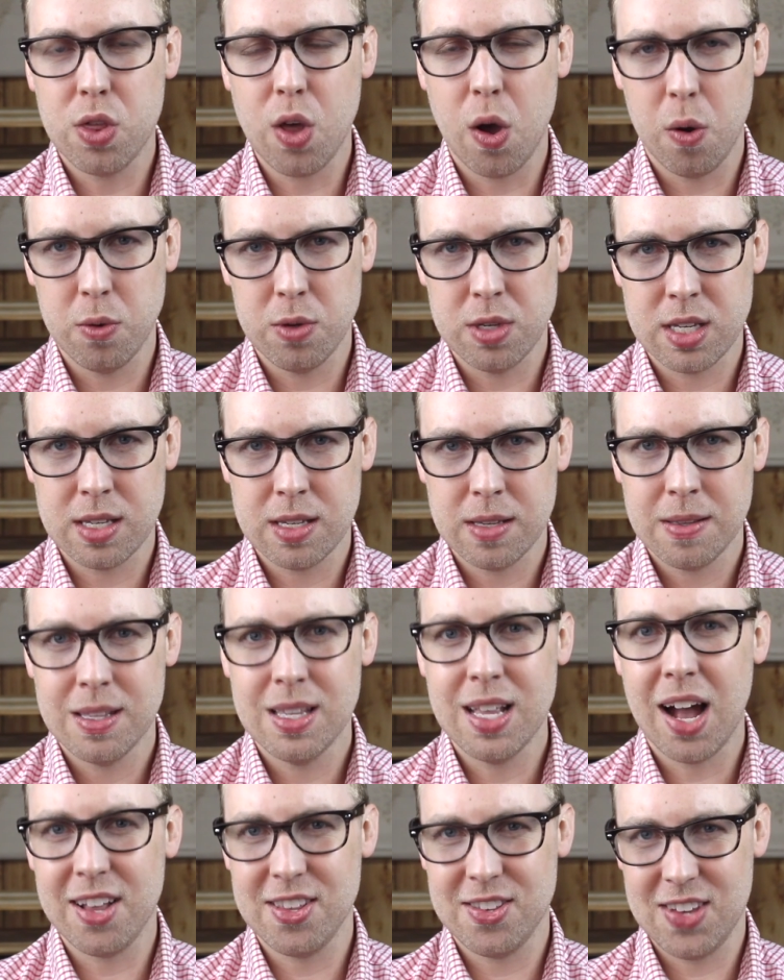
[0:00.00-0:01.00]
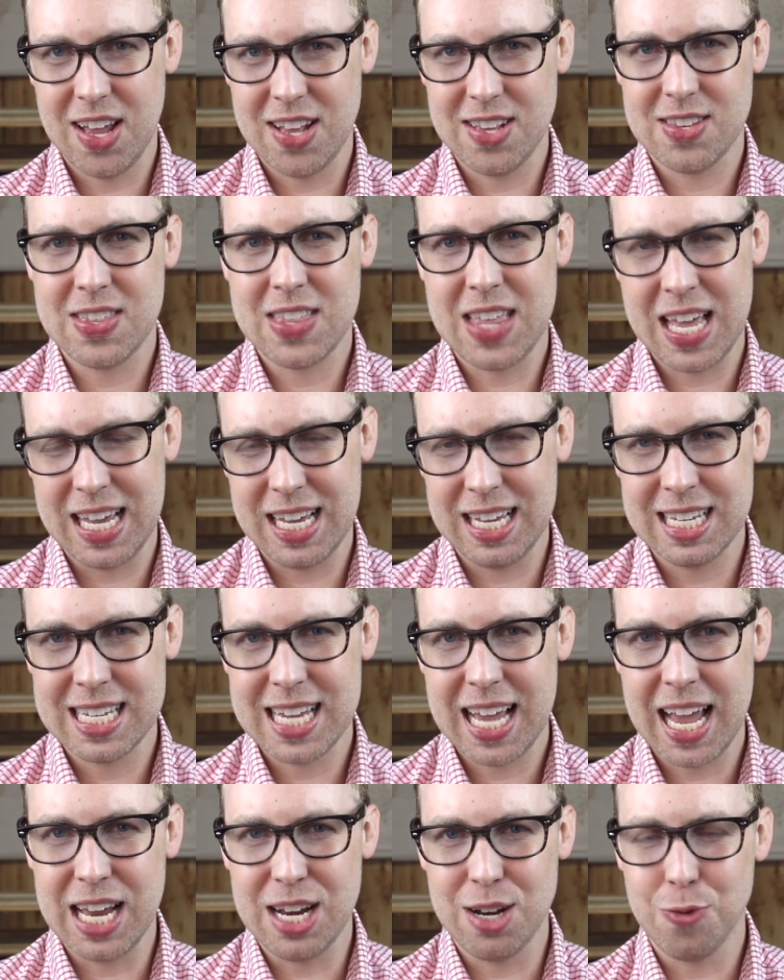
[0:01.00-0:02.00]
those nonsense things
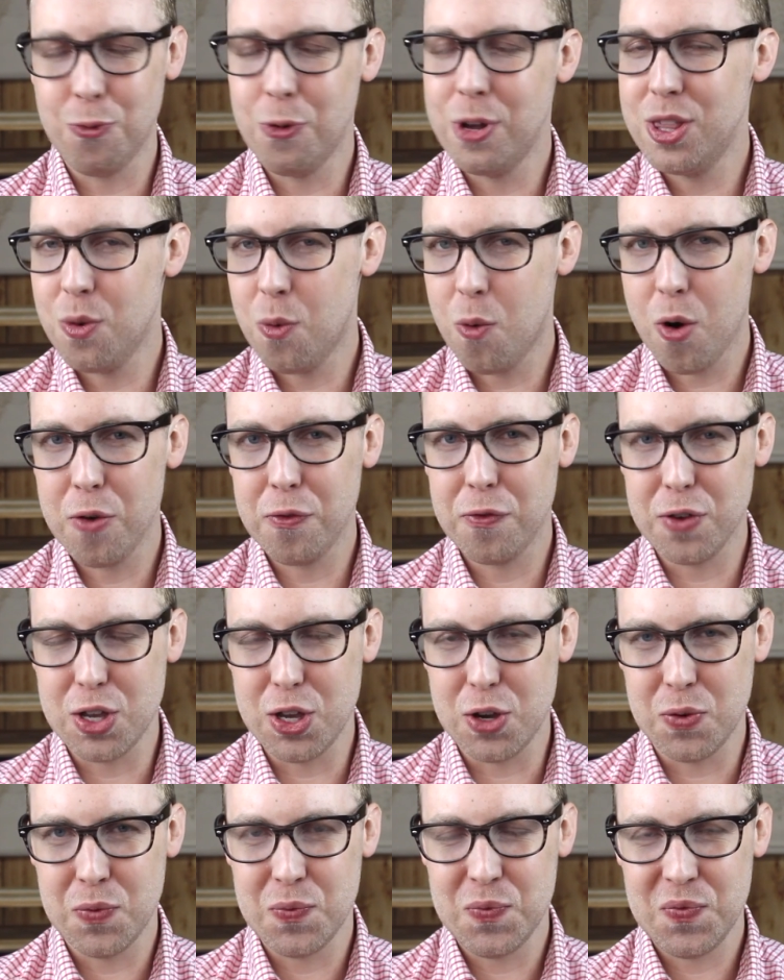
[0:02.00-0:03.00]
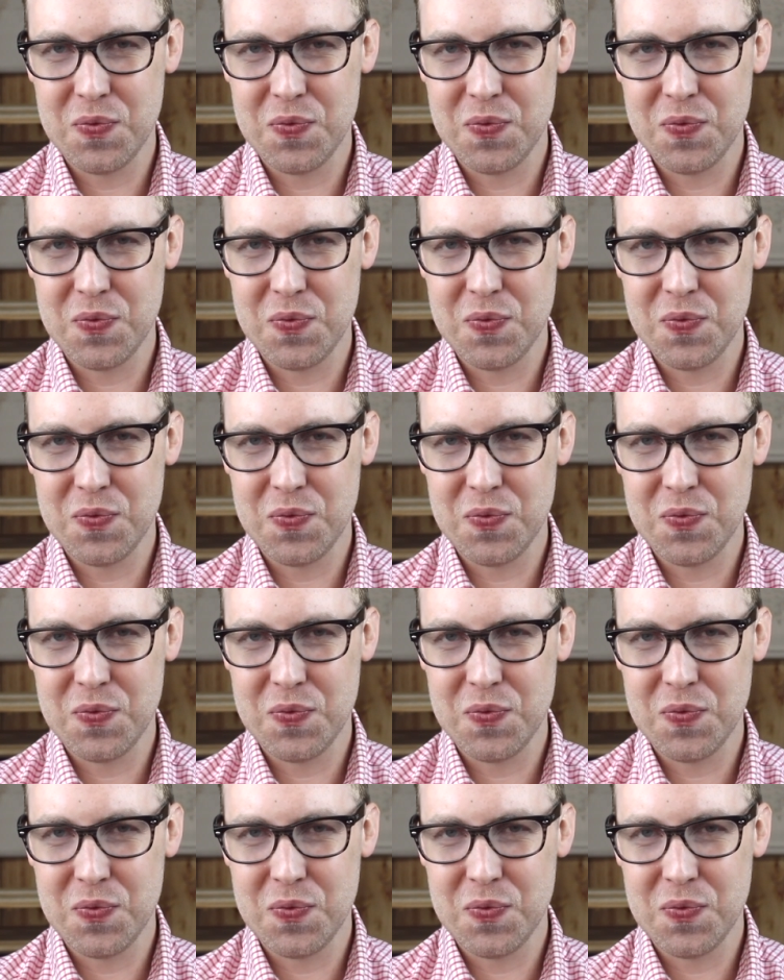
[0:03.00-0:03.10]
and win the war for you.